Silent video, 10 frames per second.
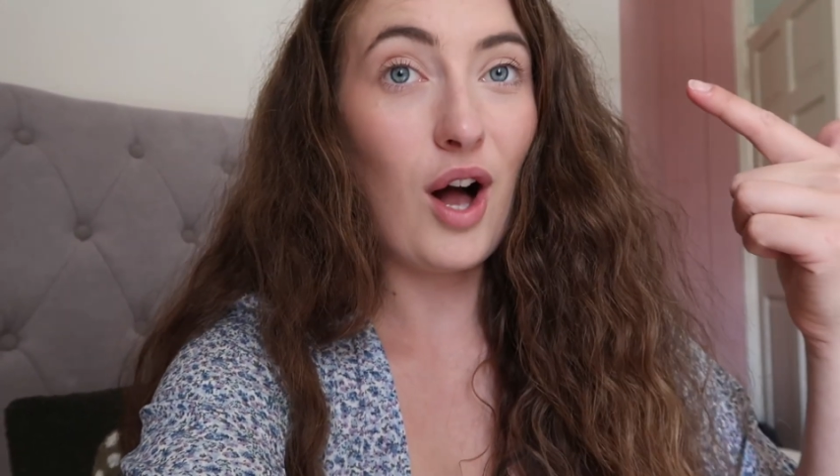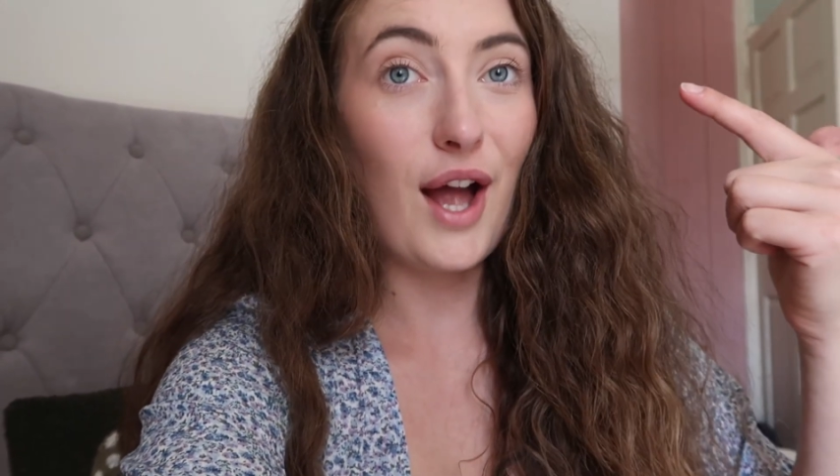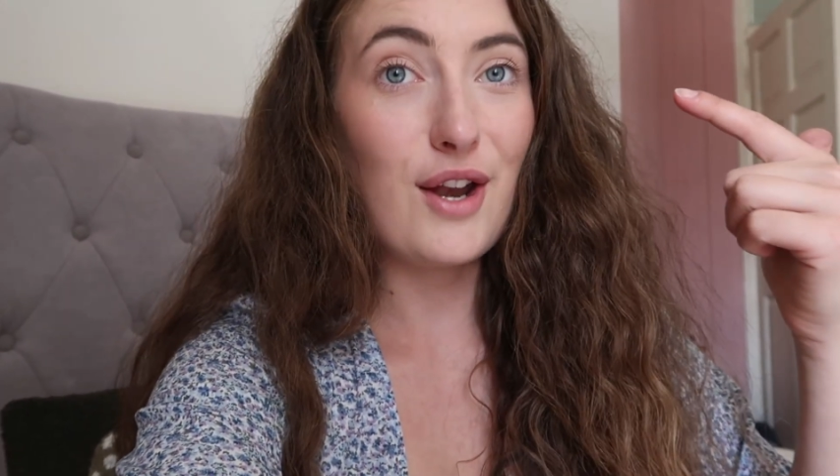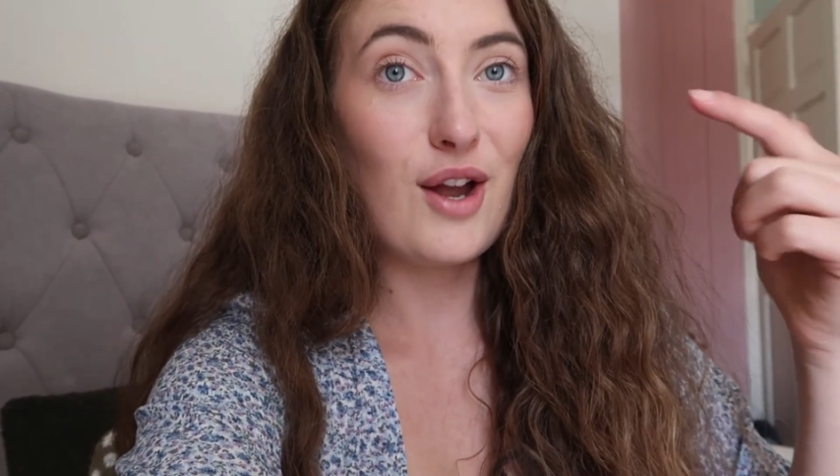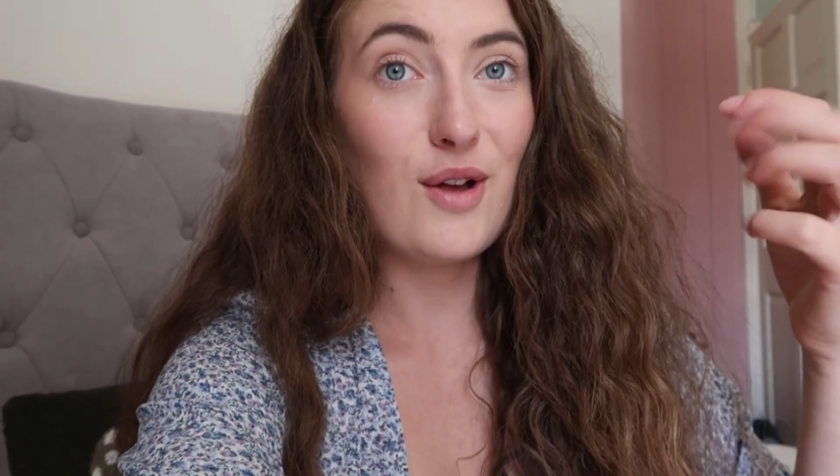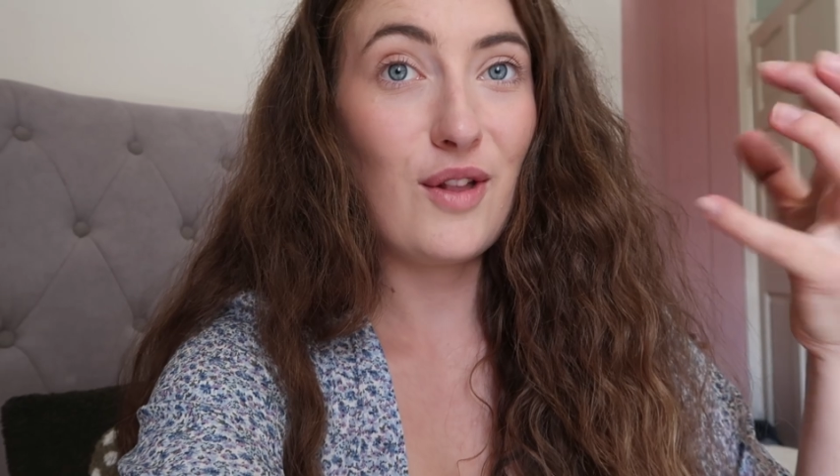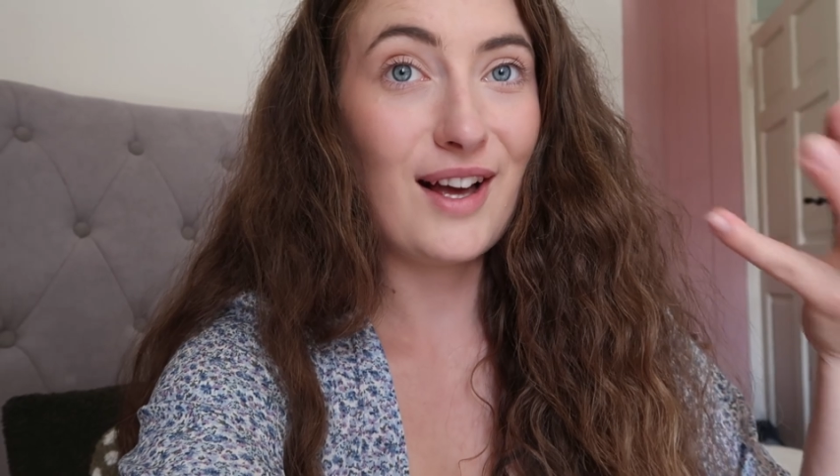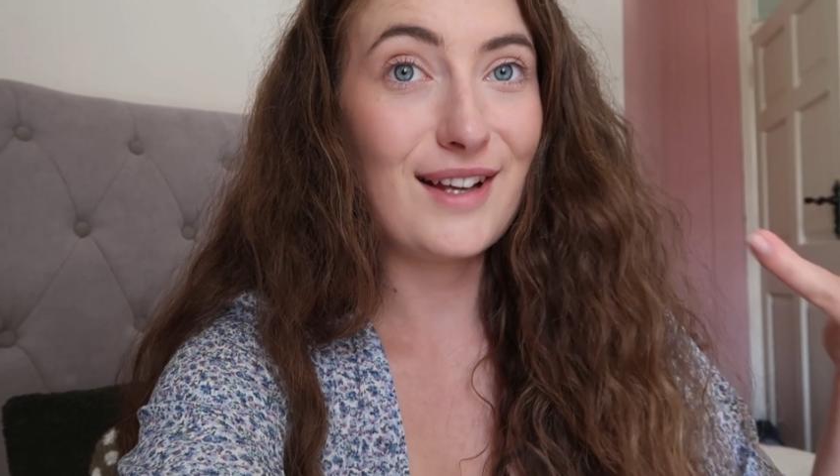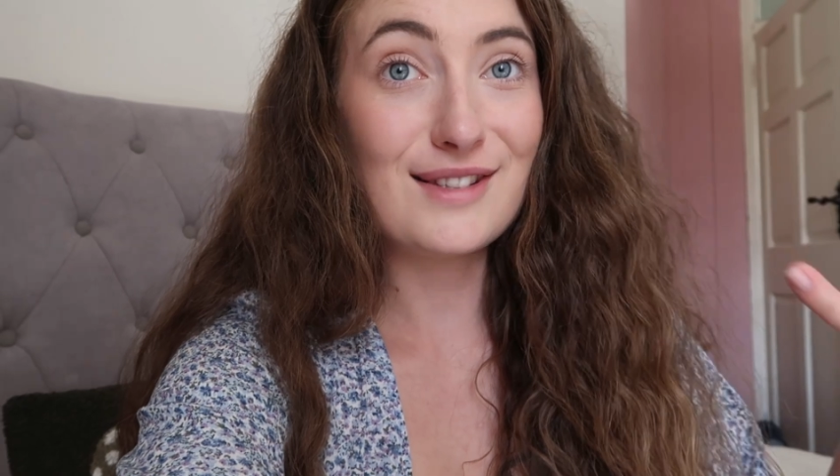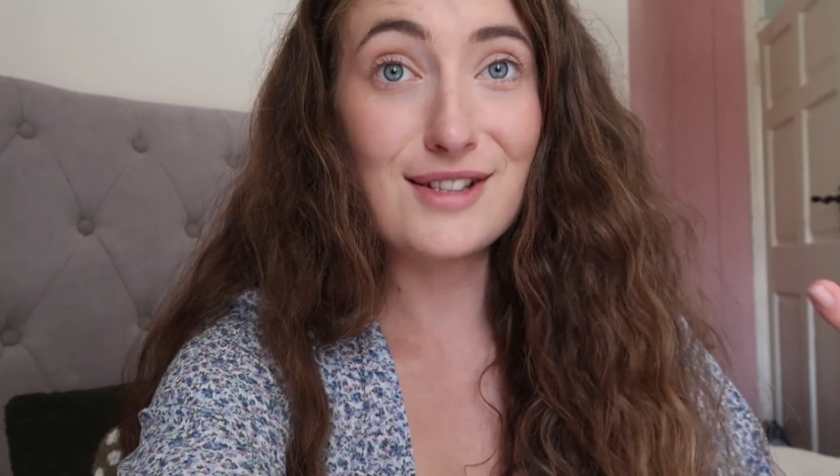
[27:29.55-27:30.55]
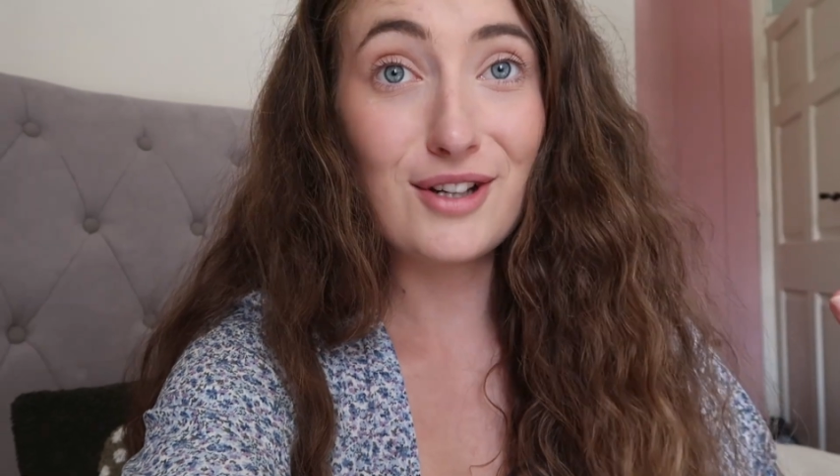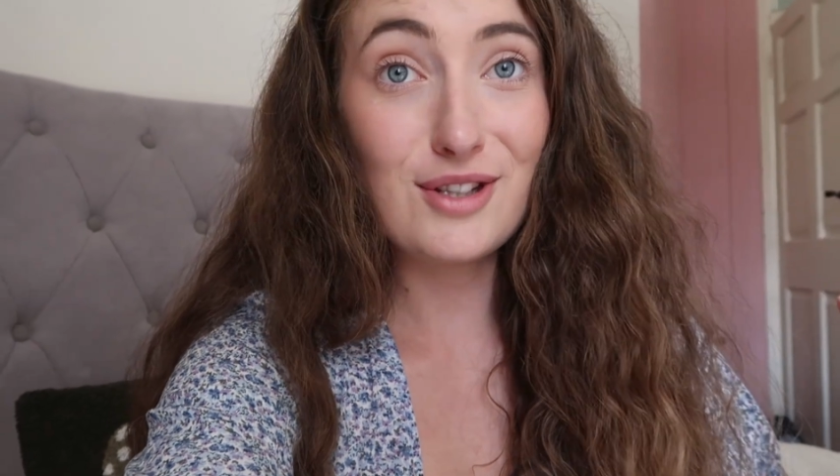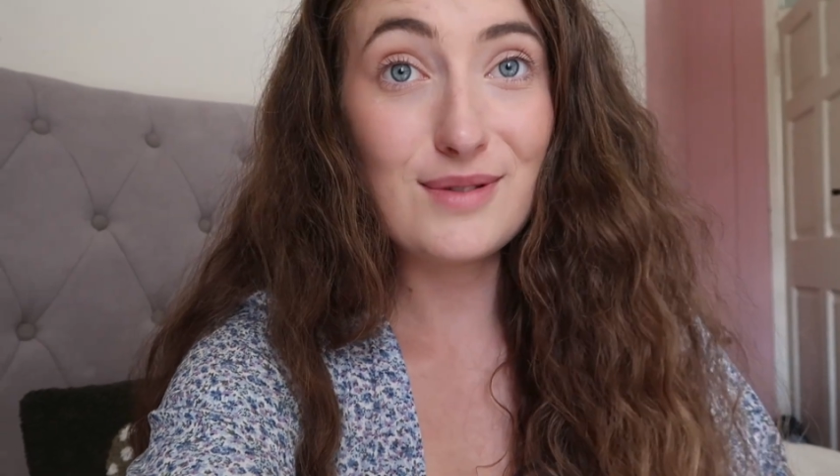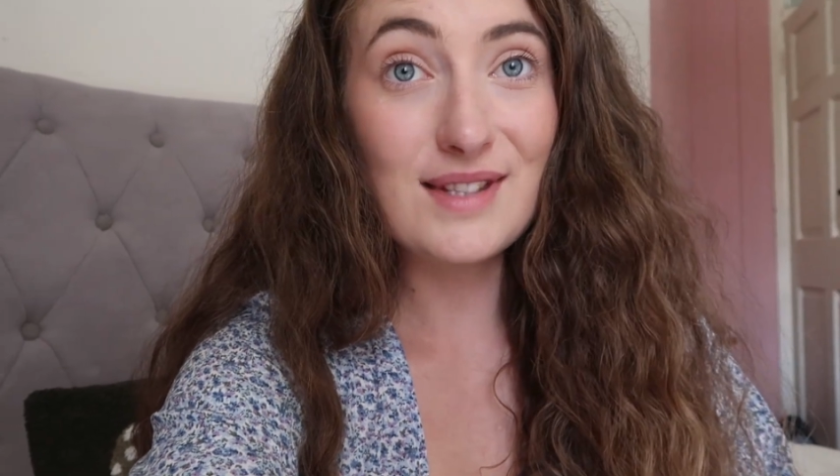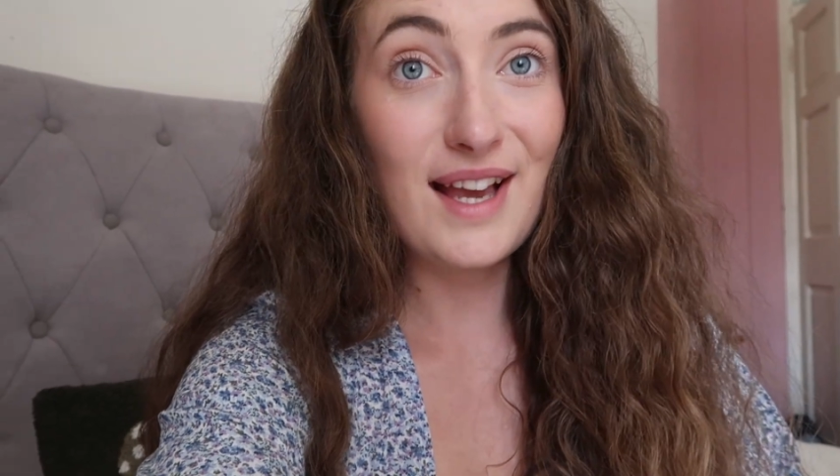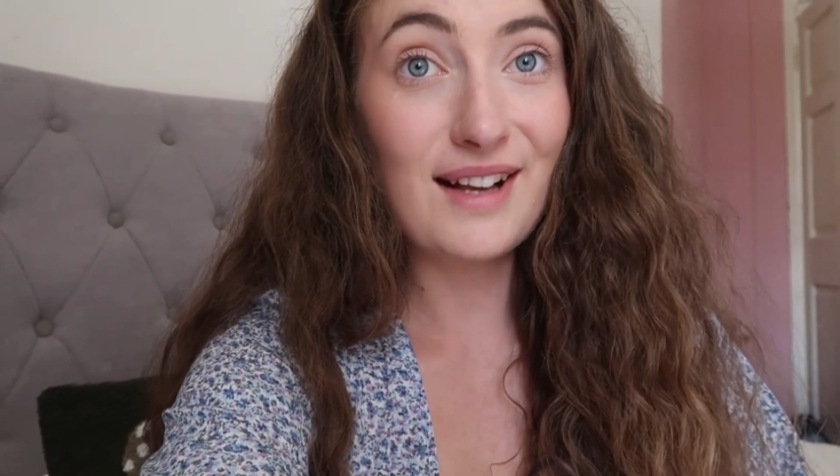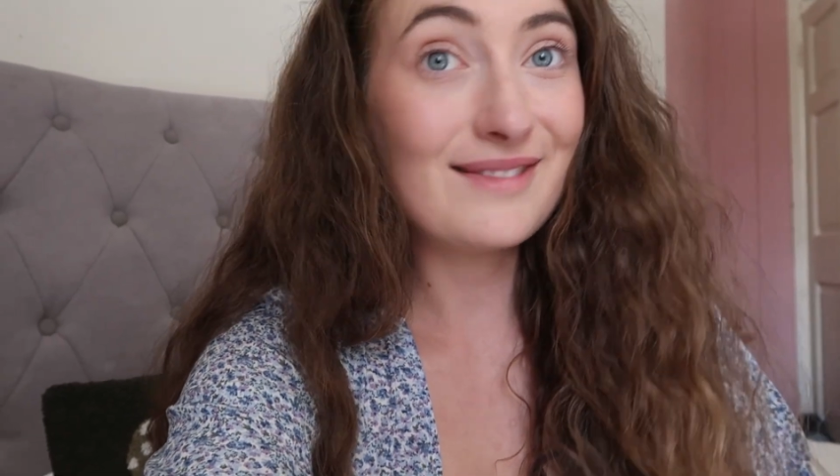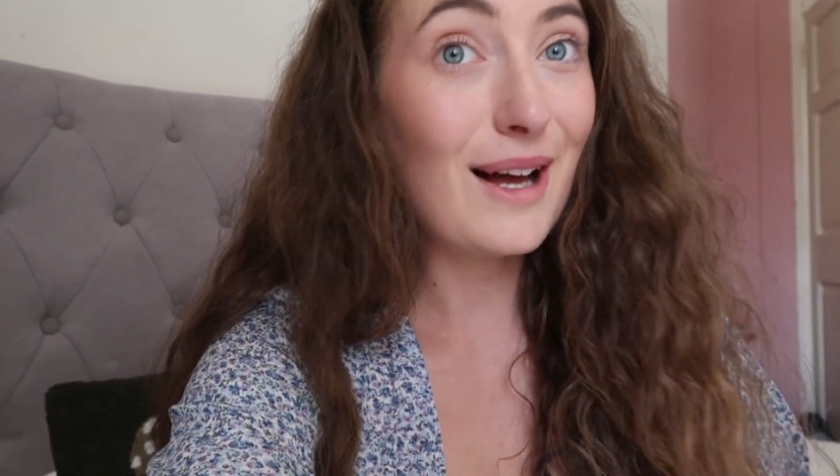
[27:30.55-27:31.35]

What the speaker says: I know that I can start using